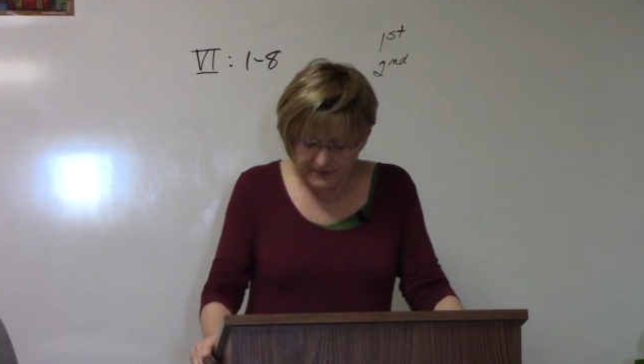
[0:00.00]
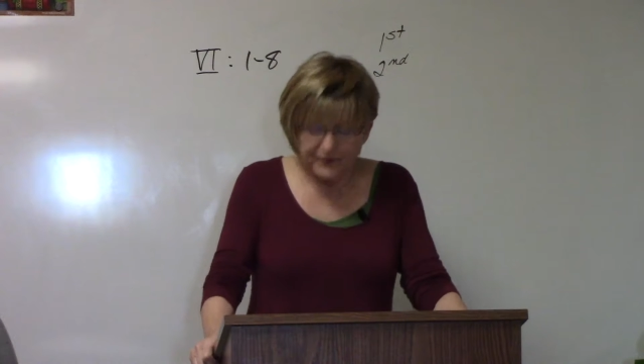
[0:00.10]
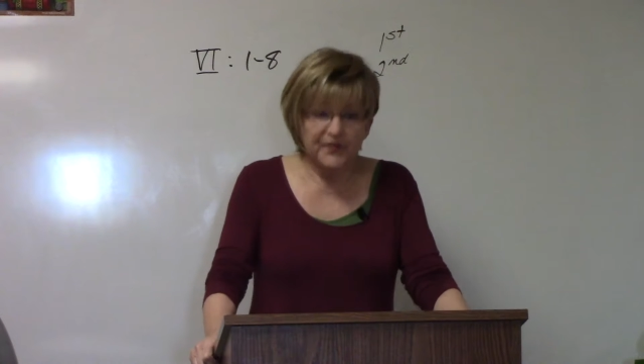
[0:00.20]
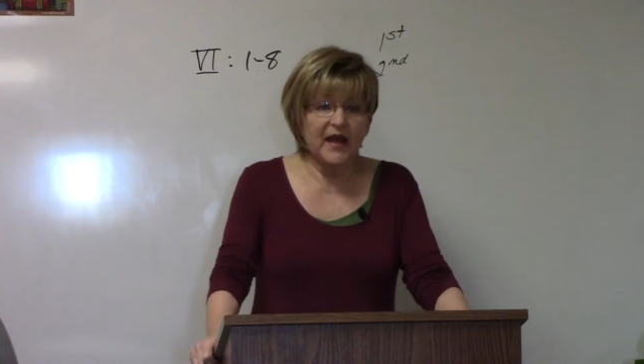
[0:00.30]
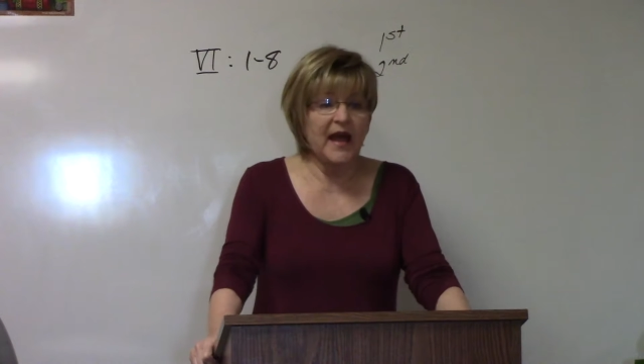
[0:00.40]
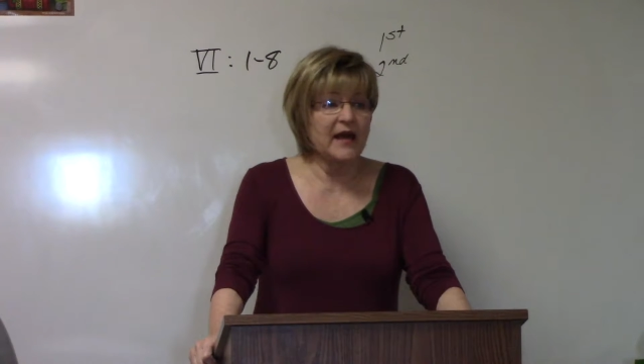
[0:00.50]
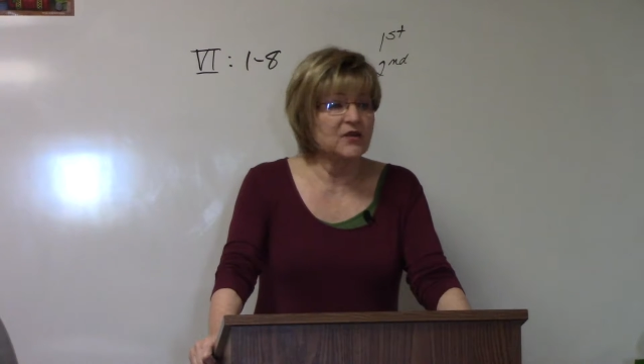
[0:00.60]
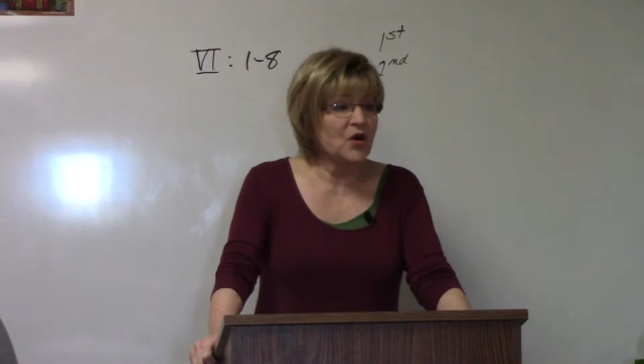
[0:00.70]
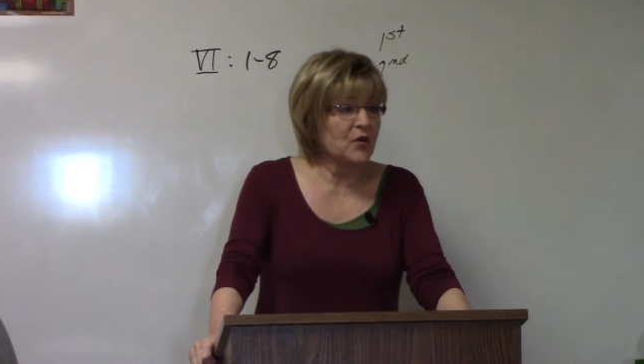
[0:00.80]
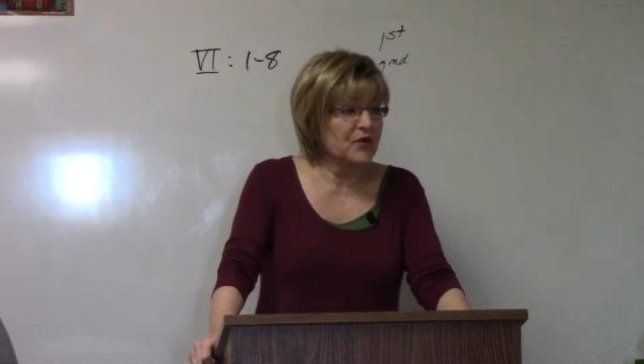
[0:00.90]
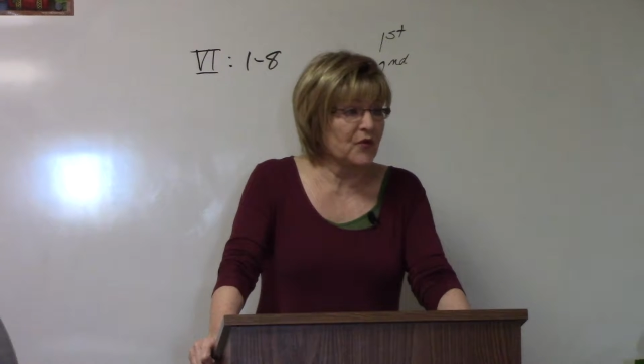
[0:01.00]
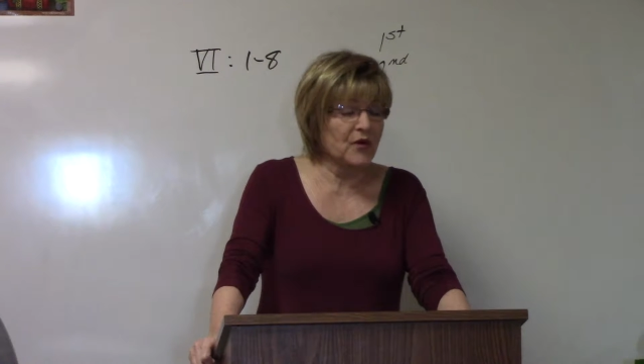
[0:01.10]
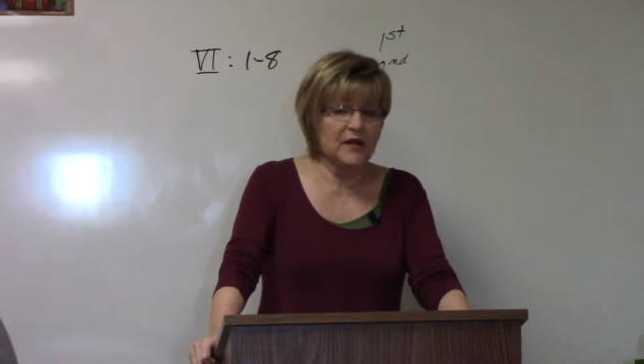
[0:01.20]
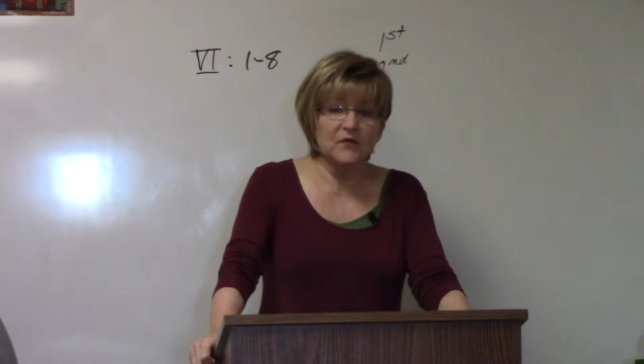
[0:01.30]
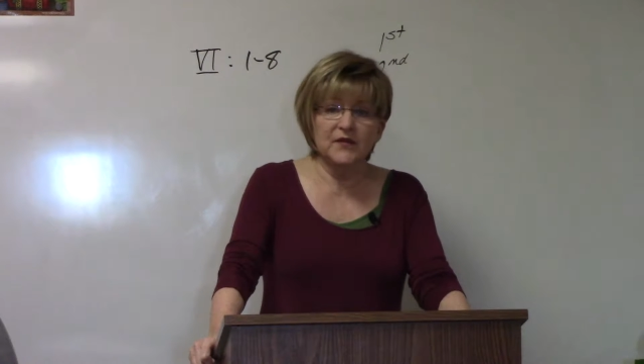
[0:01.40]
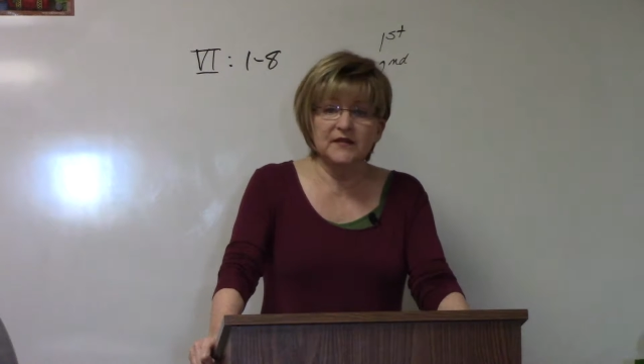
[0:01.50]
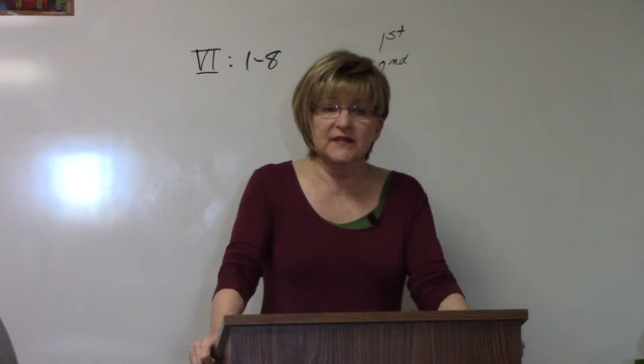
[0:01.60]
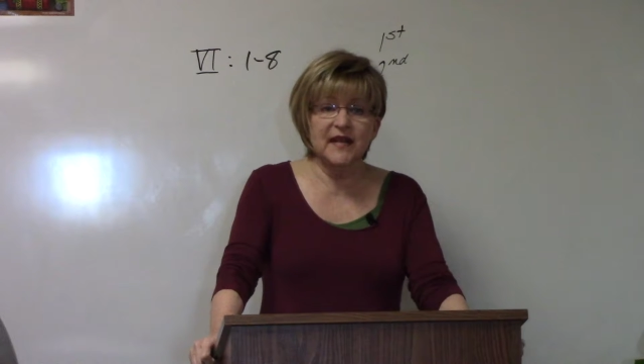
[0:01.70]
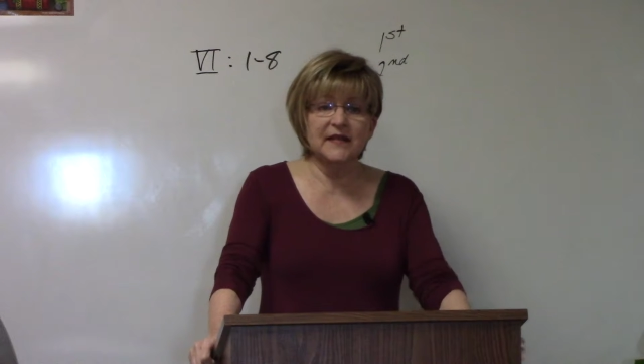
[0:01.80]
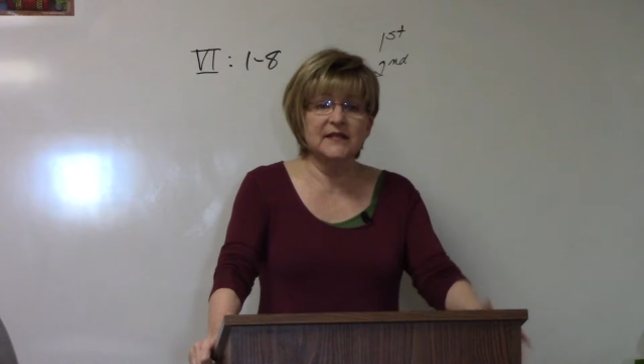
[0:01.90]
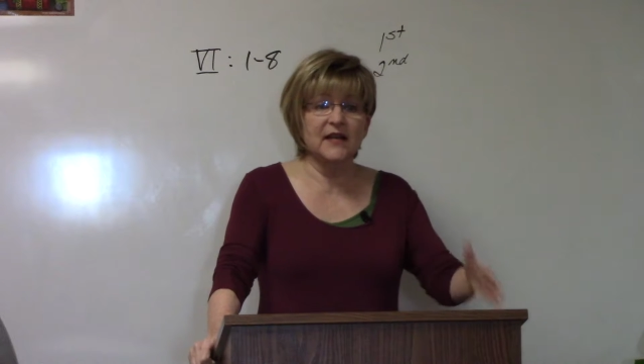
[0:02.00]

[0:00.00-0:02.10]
They had no authority with the states.